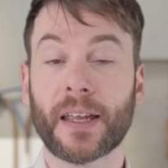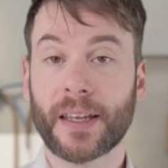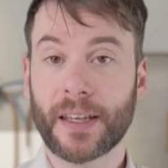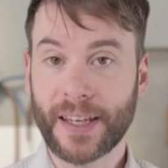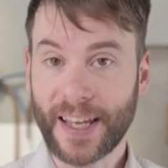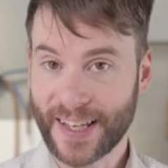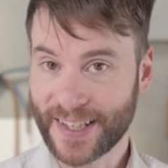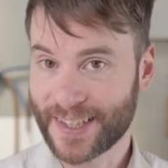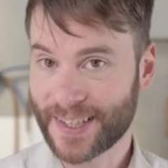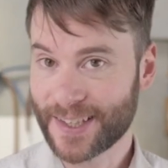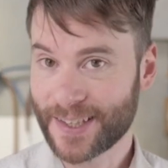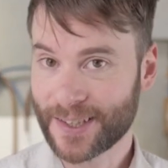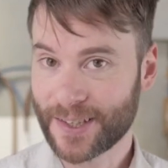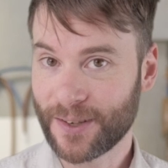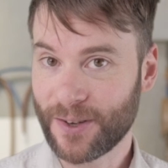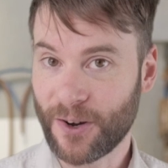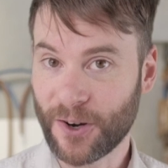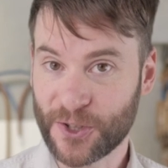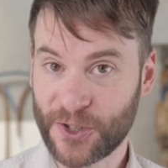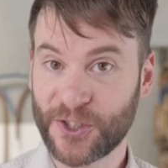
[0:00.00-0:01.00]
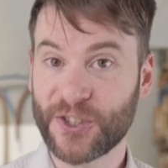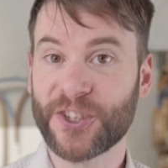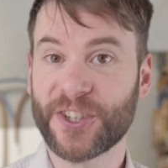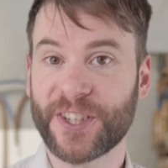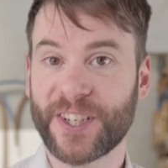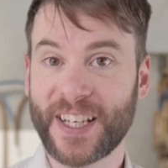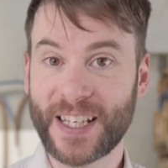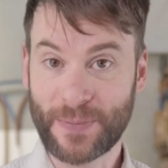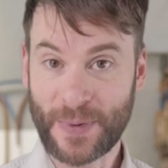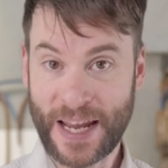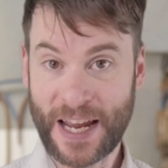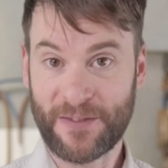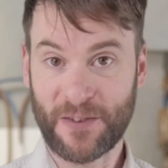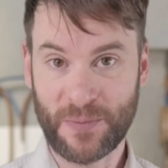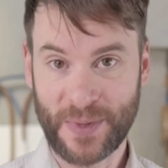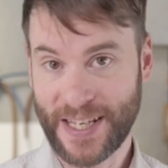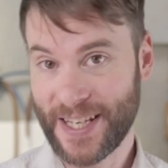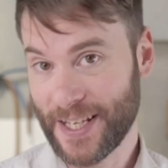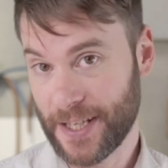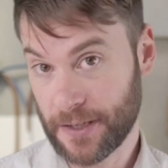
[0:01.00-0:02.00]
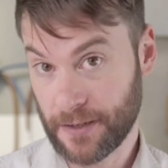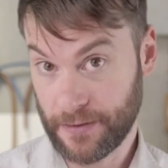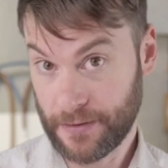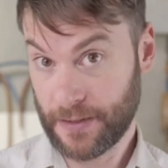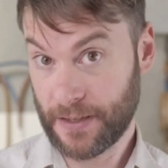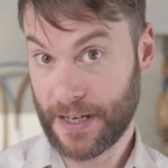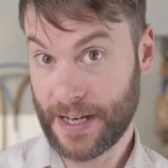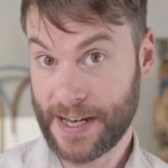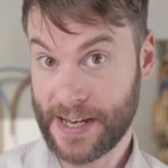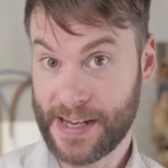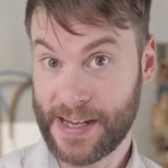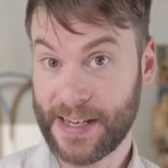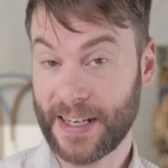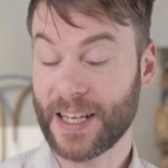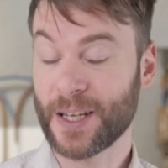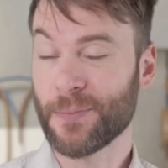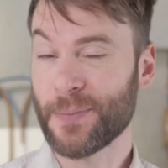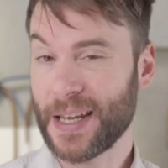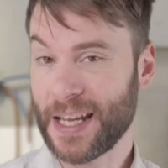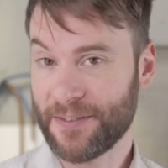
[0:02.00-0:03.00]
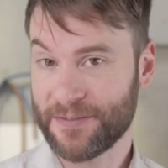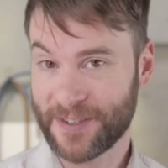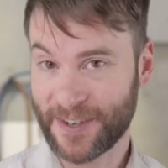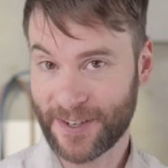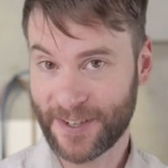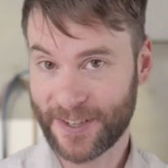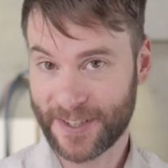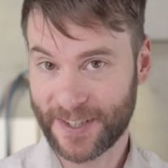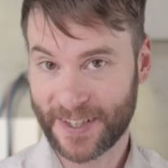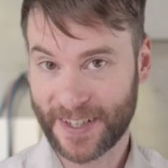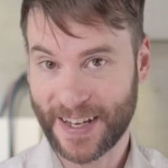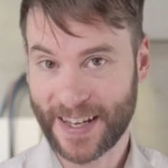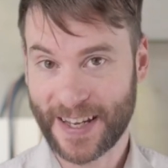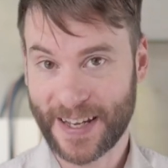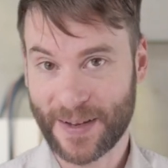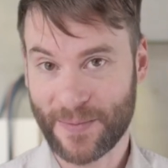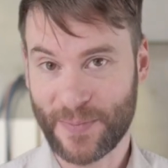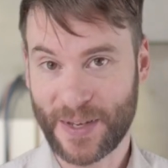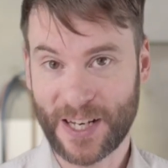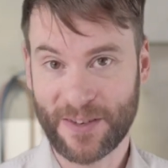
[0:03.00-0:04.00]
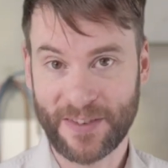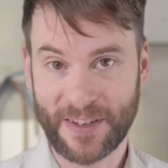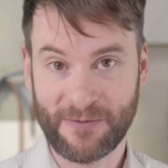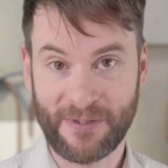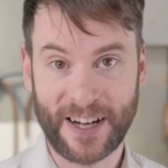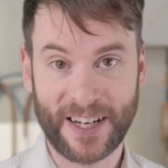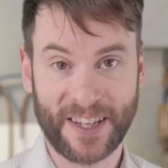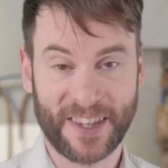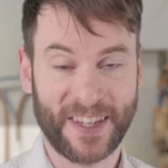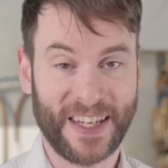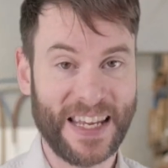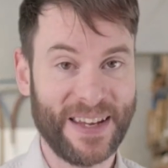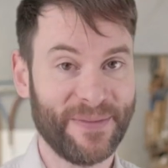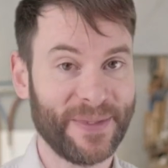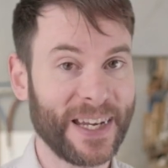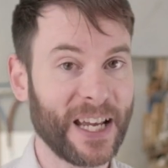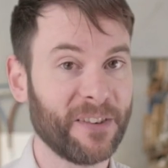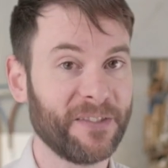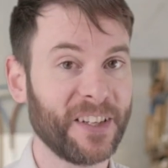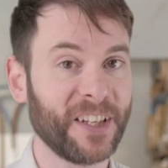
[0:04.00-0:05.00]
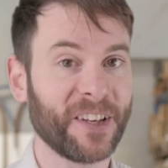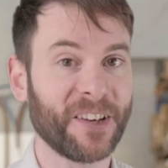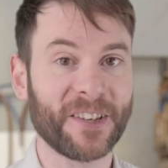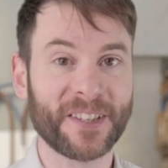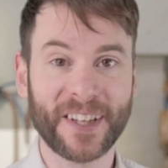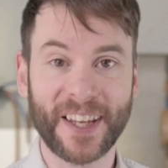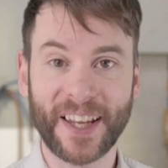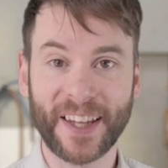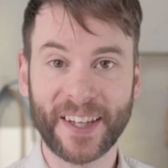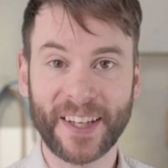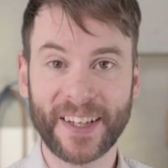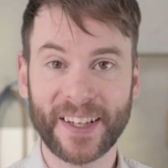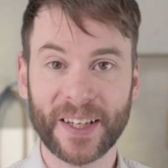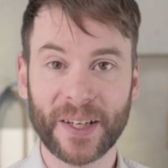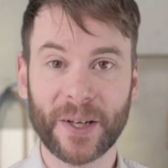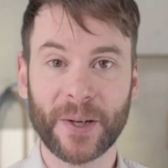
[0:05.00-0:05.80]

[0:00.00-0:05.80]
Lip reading: Yes, oxygen is bad for beers, okay? You may have noticed a bit of a running theme in our videos lately,